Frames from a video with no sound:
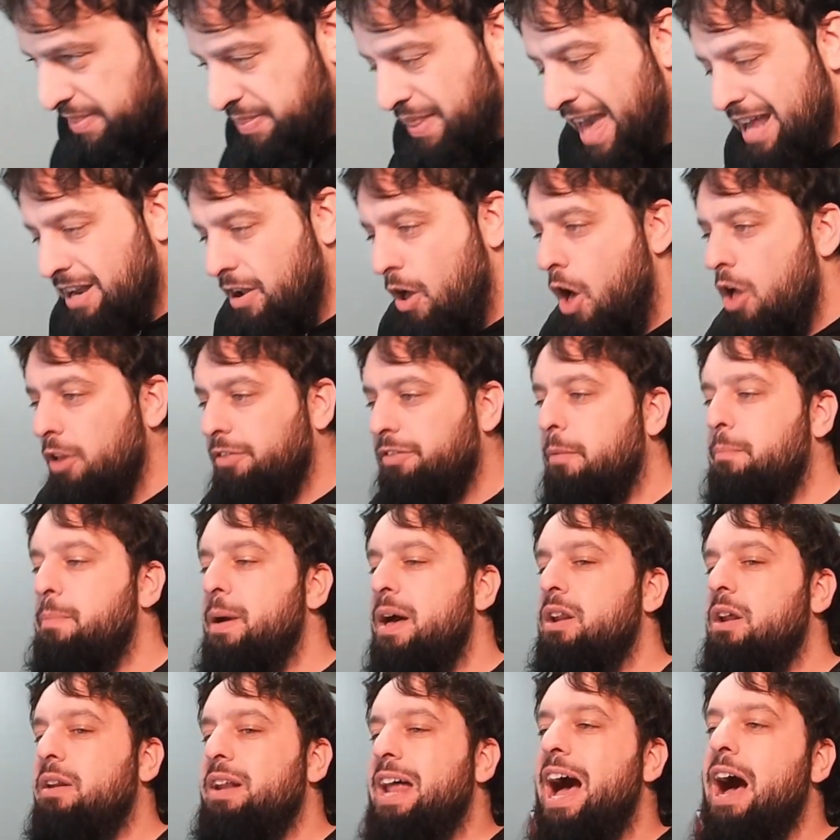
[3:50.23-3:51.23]
that'll all
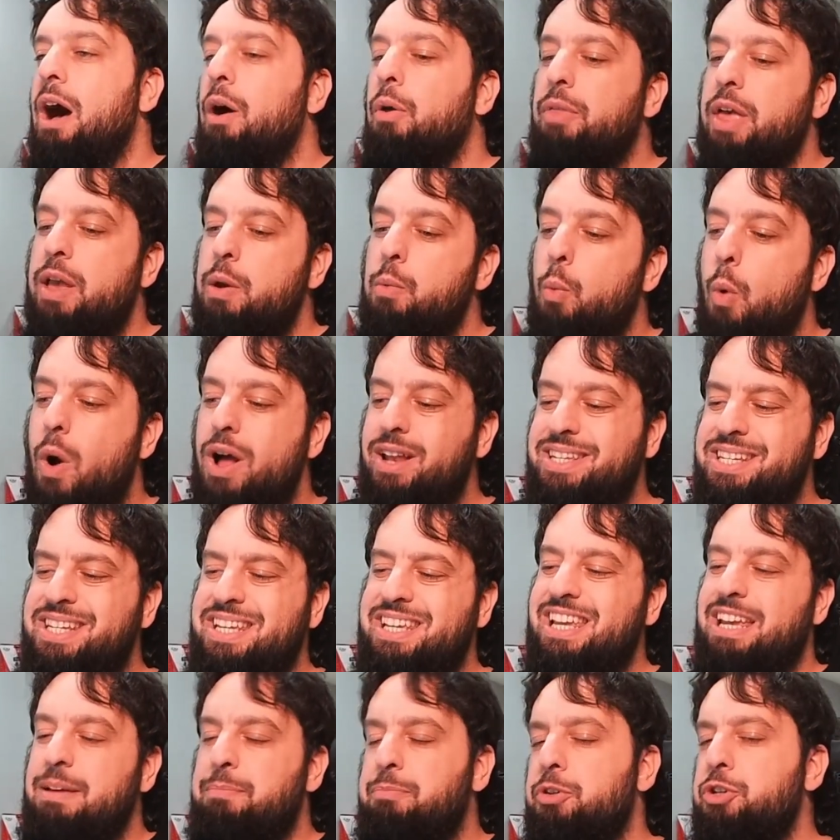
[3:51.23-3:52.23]
depend on how they want to
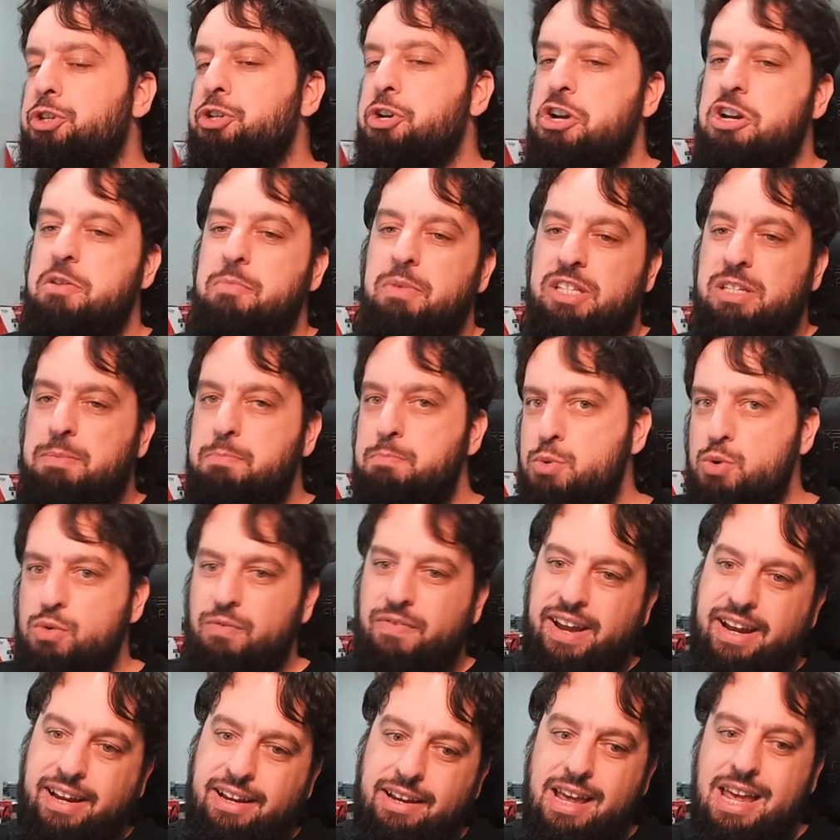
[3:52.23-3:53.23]
keep the tournaments
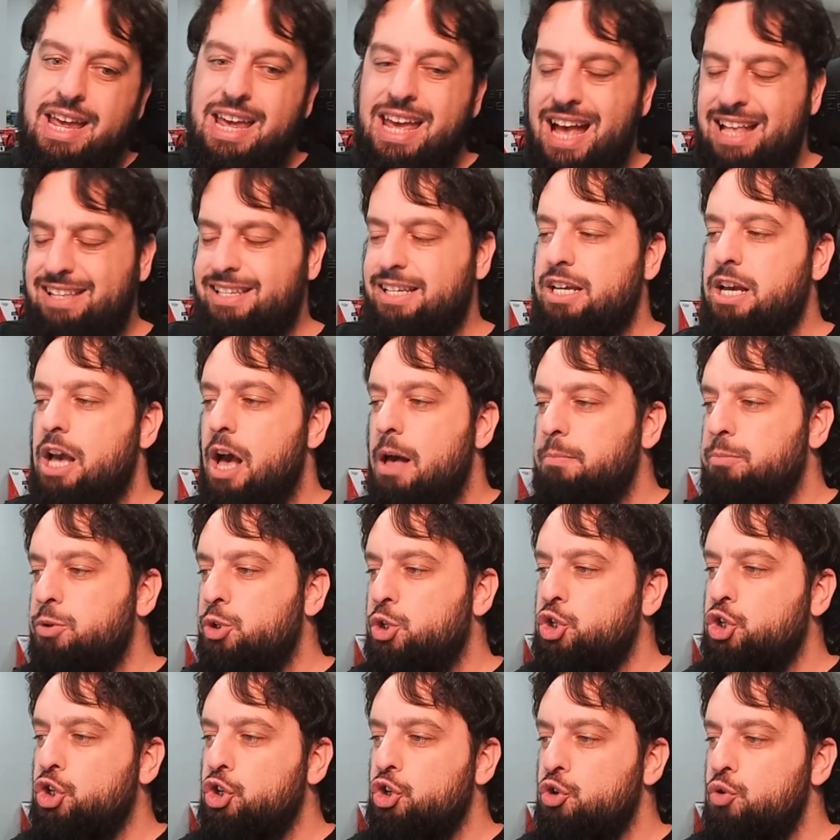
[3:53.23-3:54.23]
moving as it comes
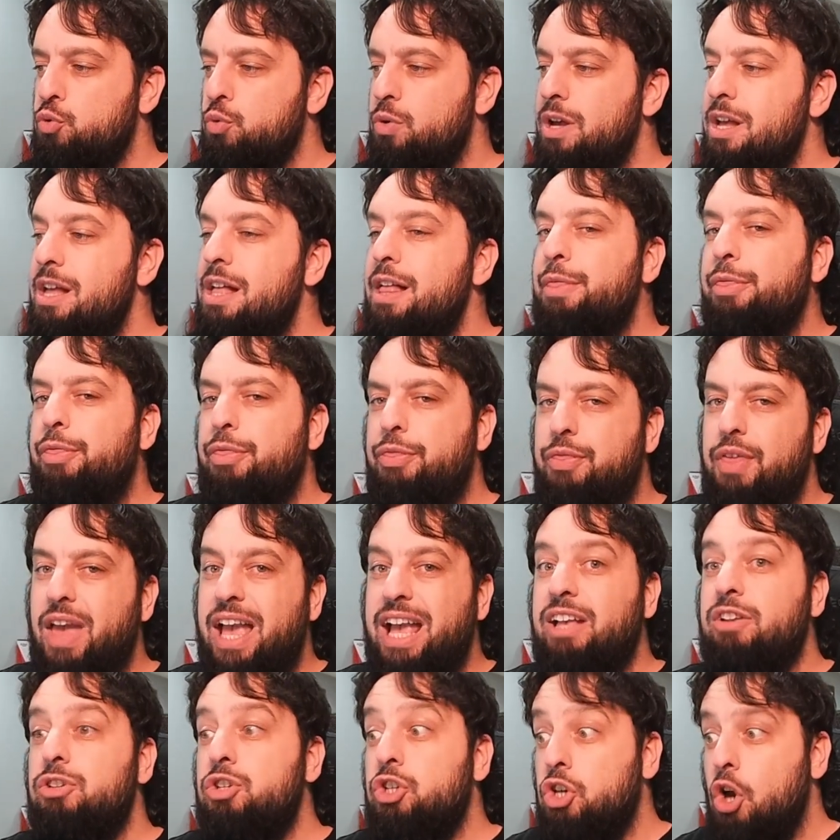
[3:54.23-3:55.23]
to
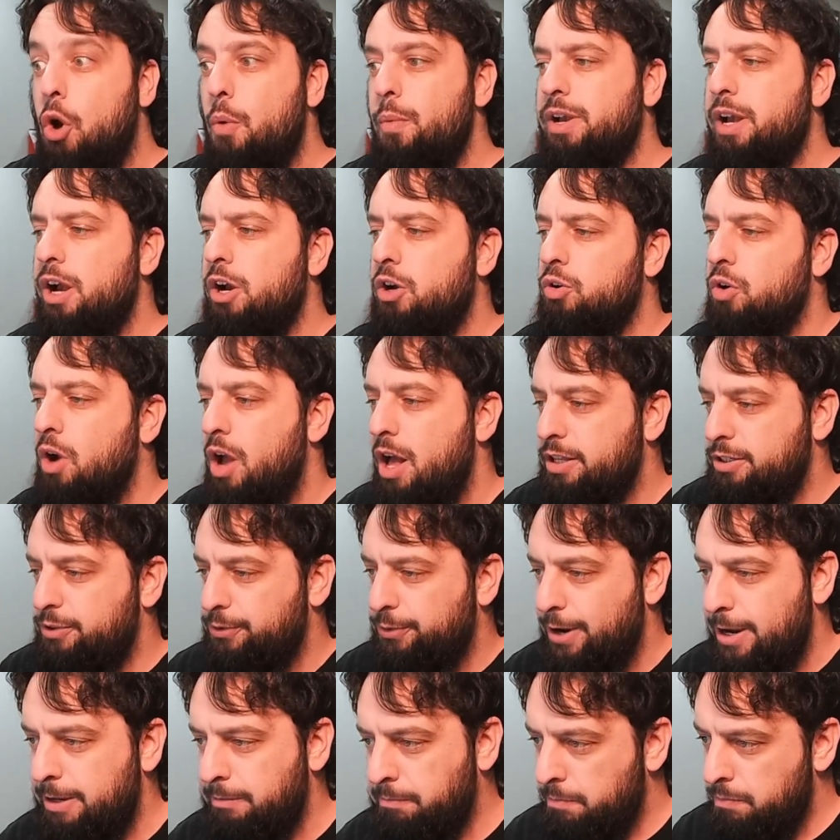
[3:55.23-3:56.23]
things going across,
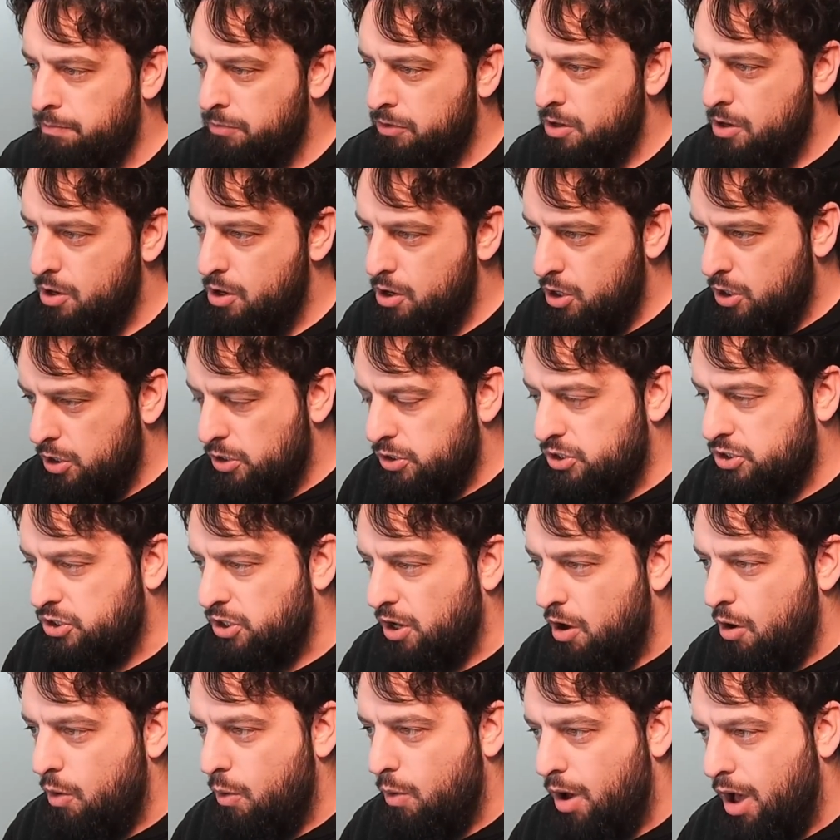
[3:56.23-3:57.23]
right?
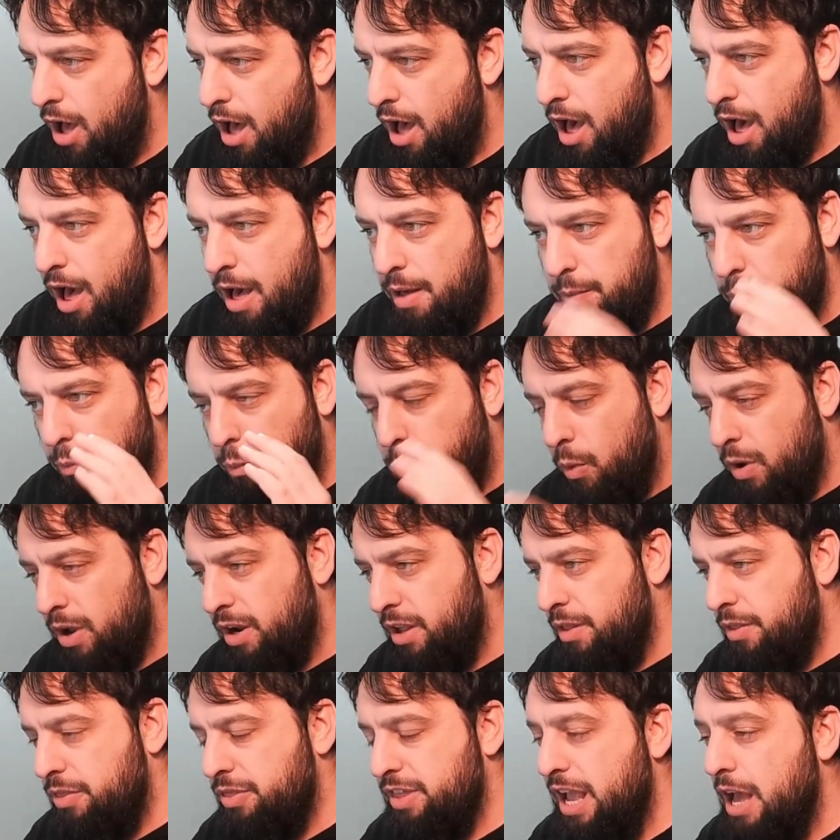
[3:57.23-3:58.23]
So one
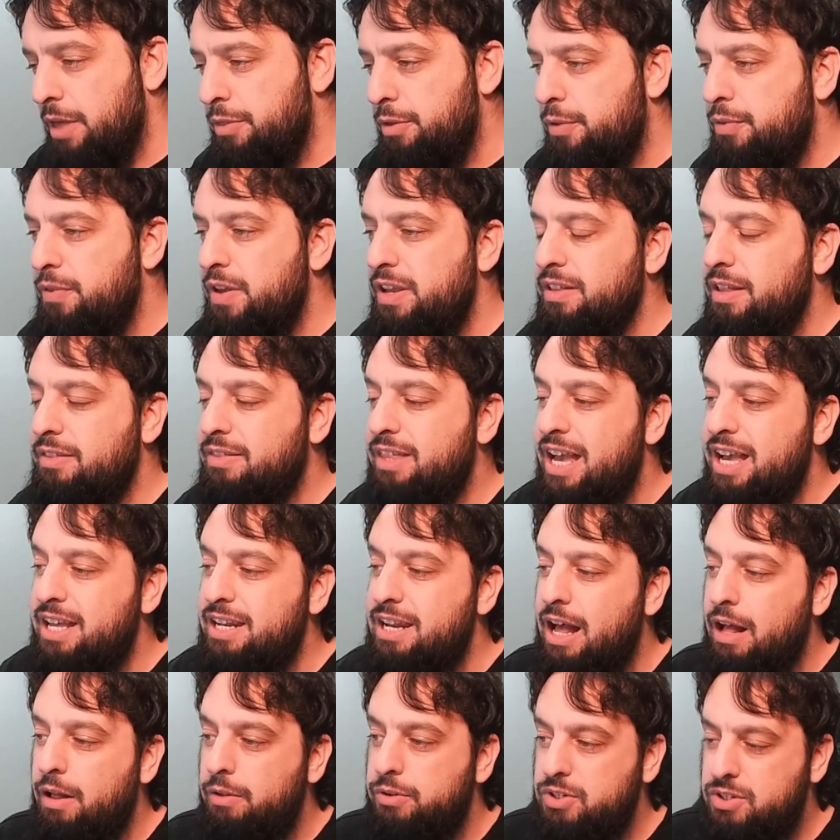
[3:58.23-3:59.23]
of the other thing that they
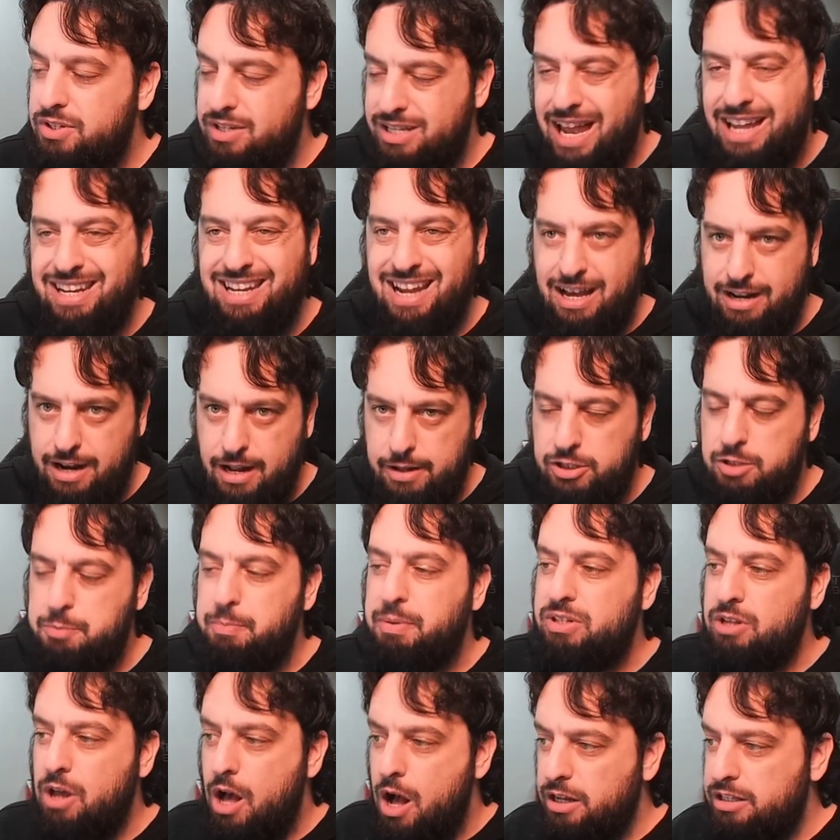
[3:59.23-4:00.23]

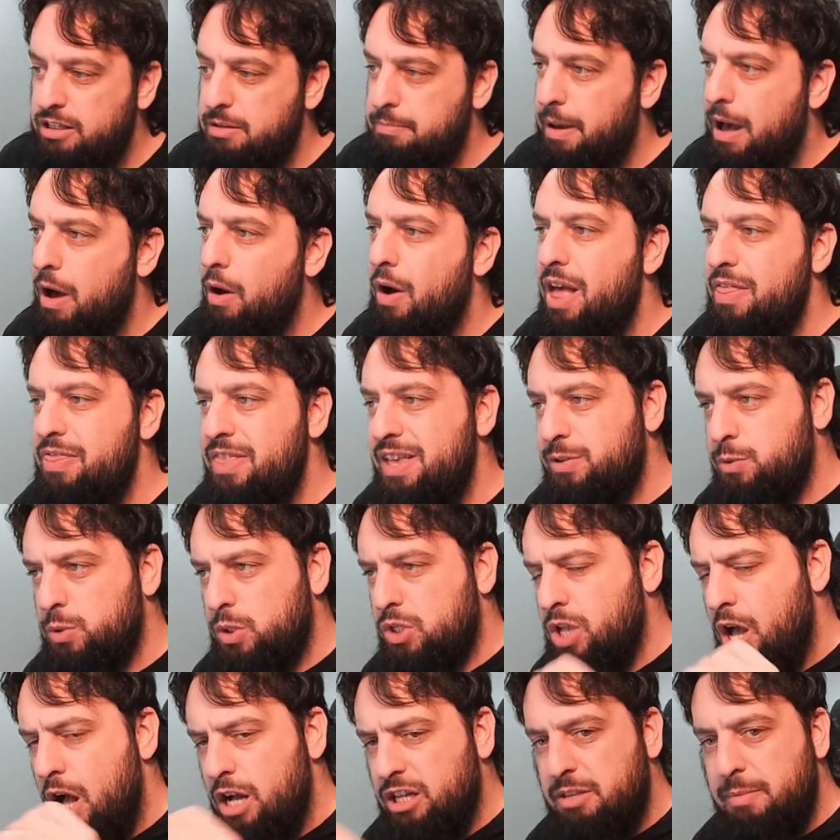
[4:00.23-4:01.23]
but talked about, and this was
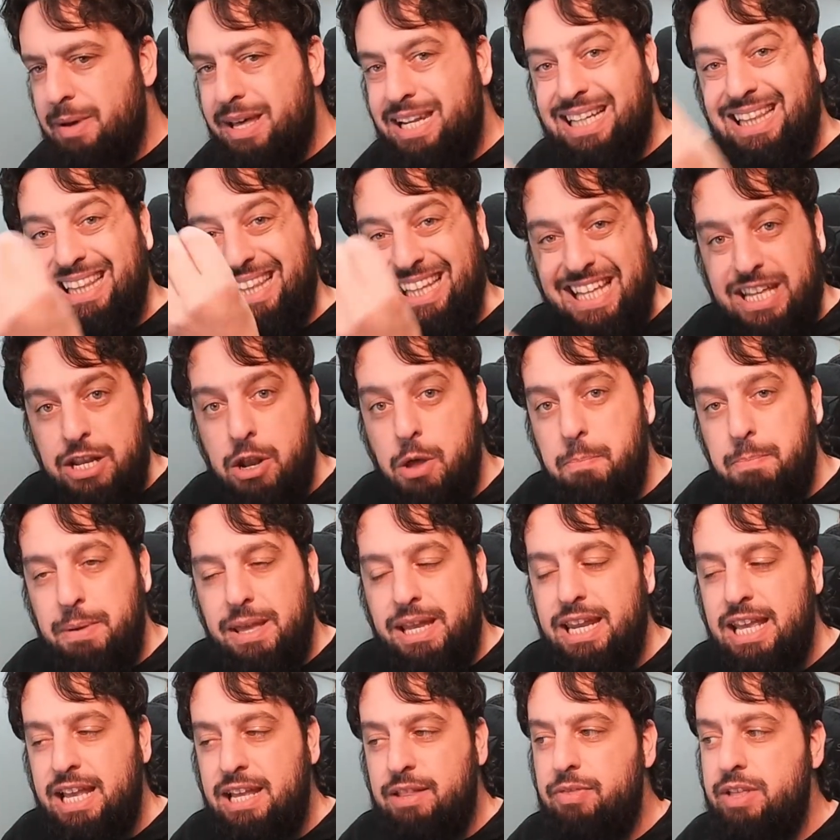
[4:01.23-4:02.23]
talked about a little
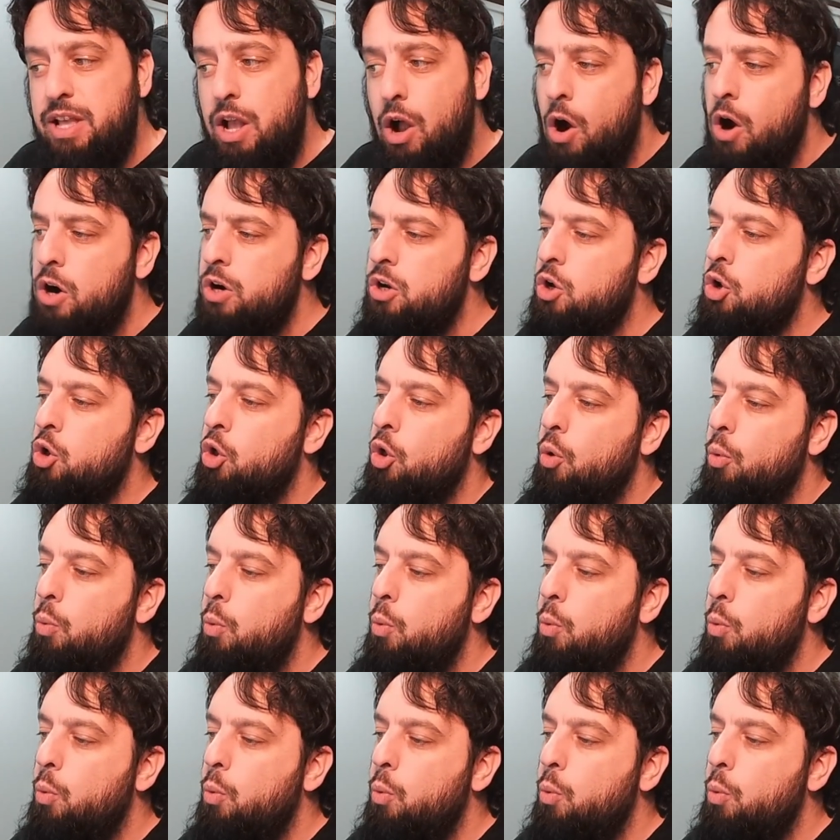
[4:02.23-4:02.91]
bit in the article,